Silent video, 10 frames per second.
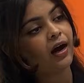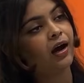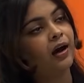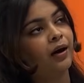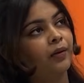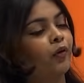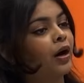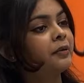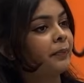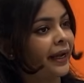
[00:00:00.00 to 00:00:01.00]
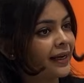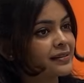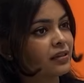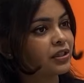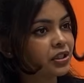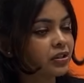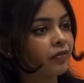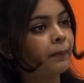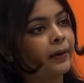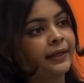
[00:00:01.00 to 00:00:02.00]
uh, what makes
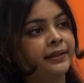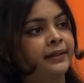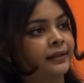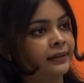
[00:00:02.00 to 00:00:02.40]
Ishitva better than